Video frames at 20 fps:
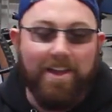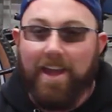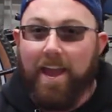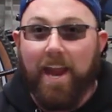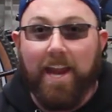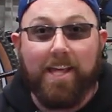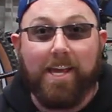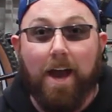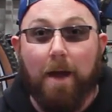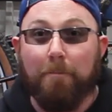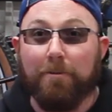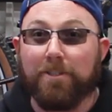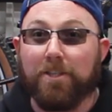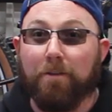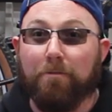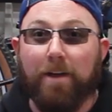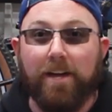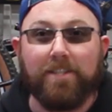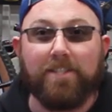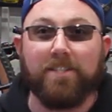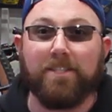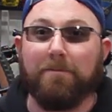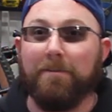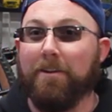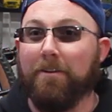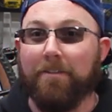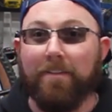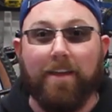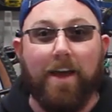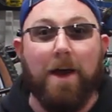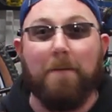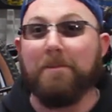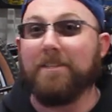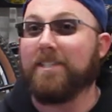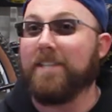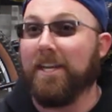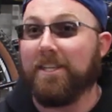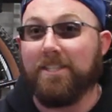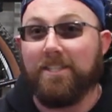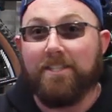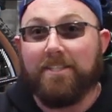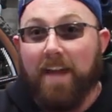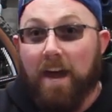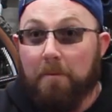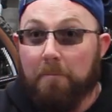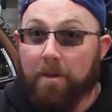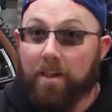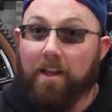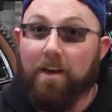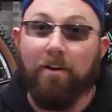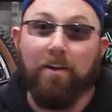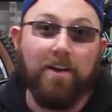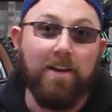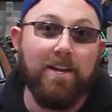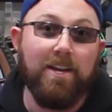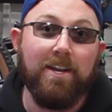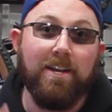Any comments or questions, let me know in the comments section down below.